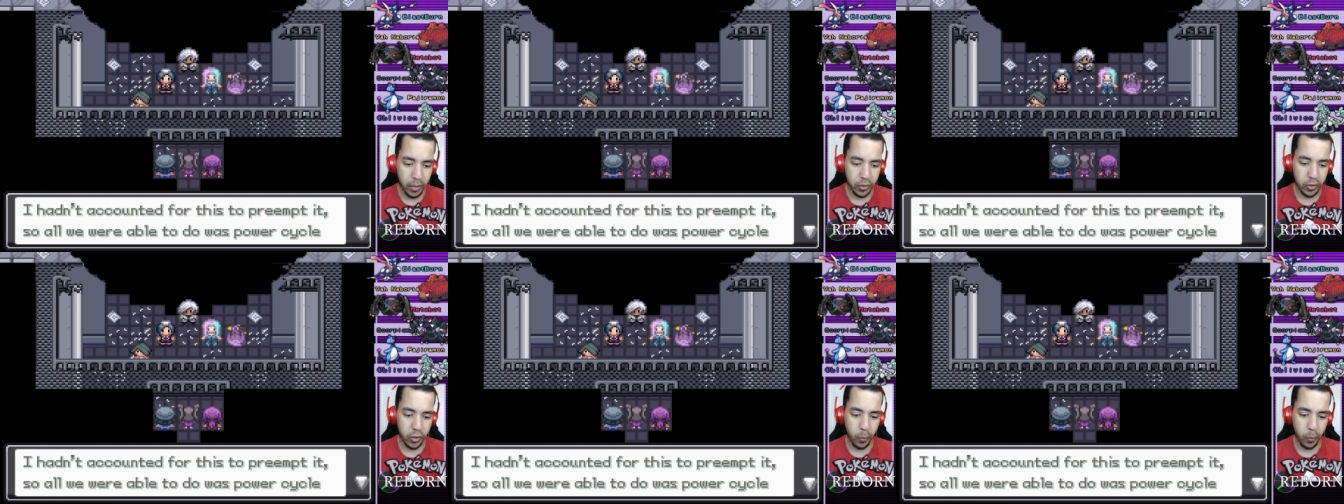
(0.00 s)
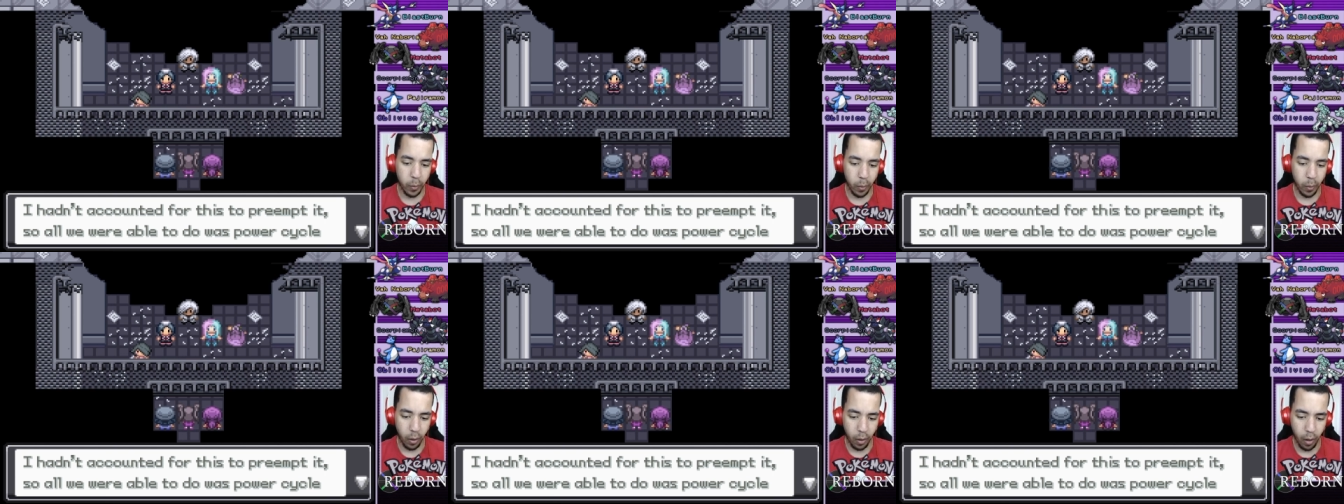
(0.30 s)
so
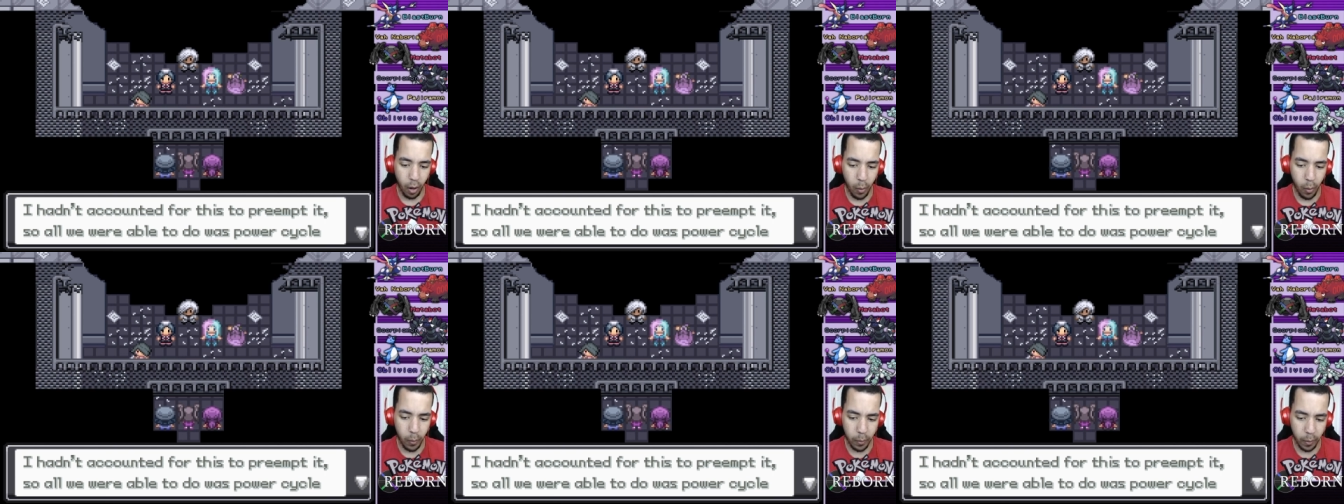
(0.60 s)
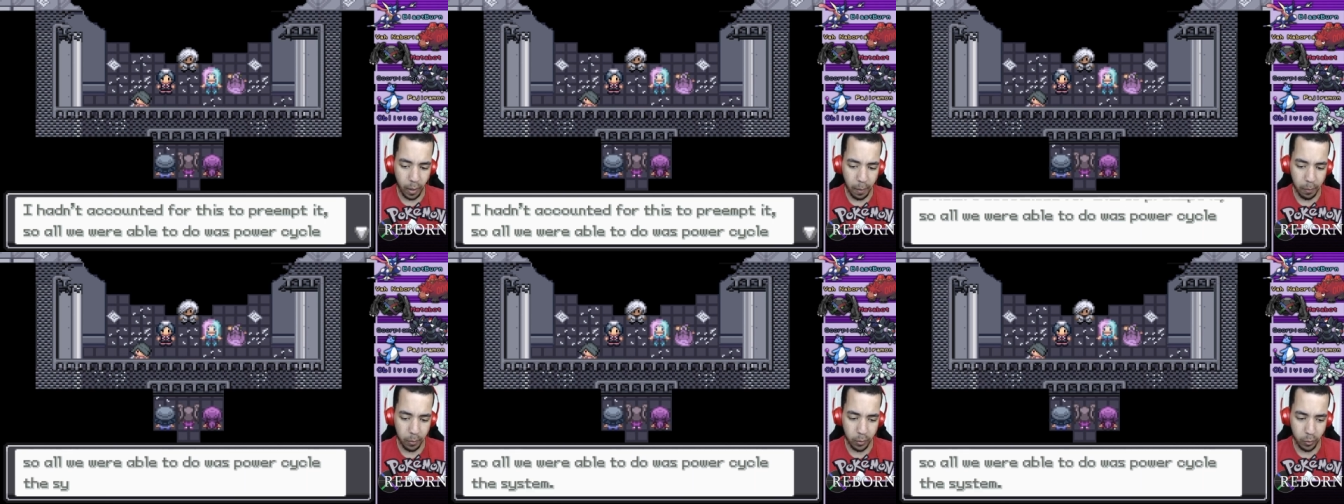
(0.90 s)
we were all we
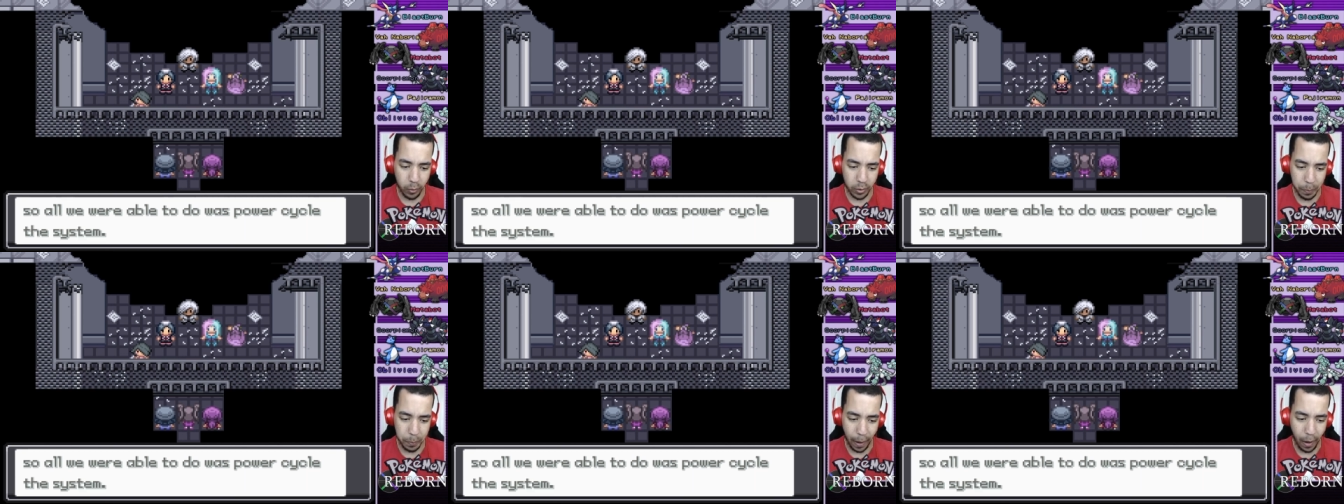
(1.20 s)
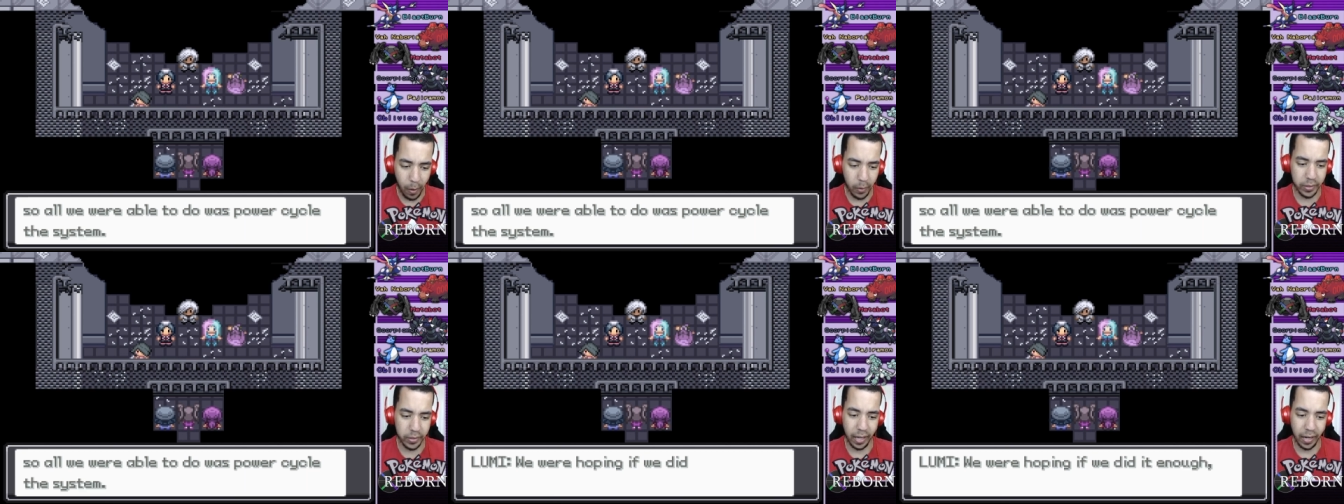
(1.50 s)
were able to do was
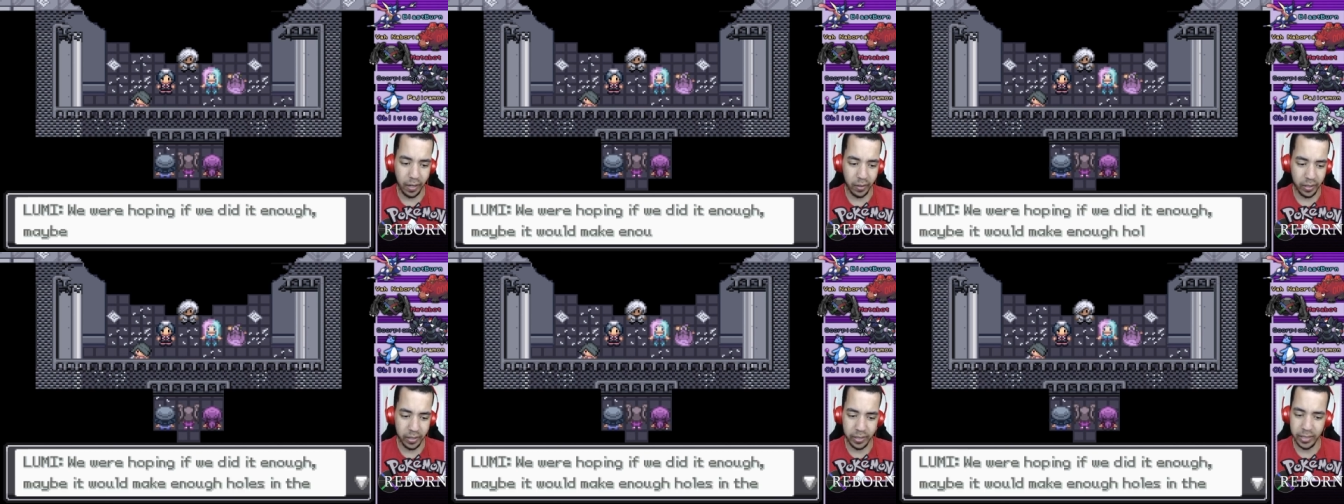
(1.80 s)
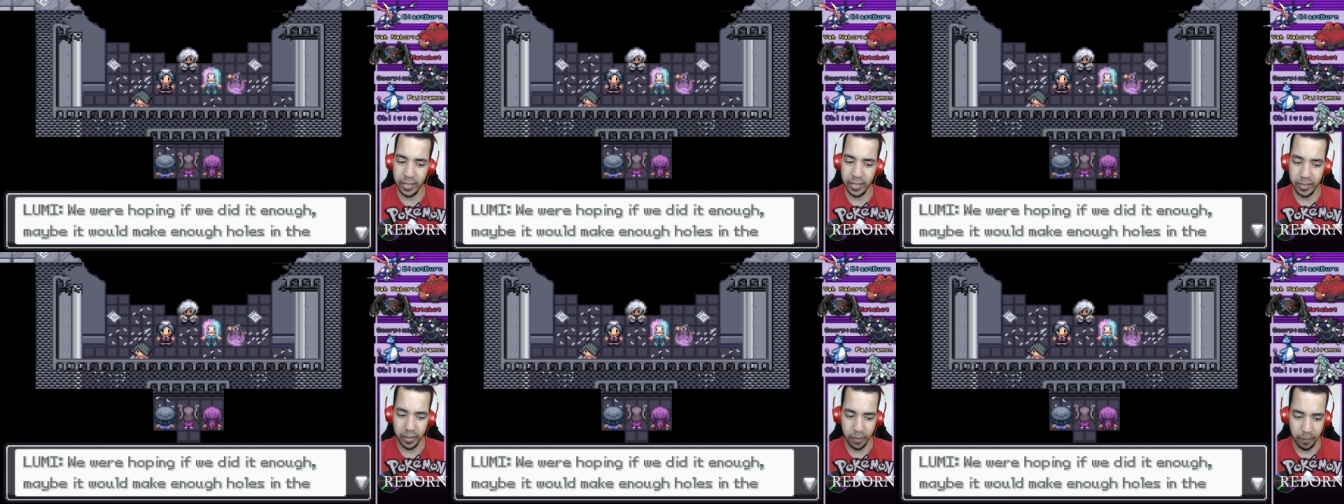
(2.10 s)
power cycle the
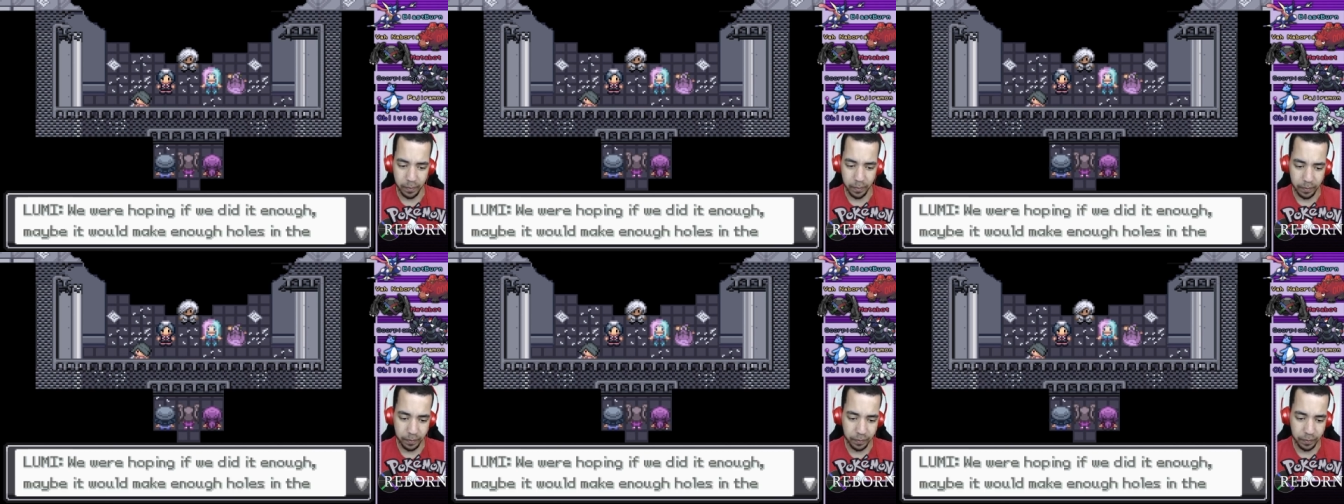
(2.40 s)
system.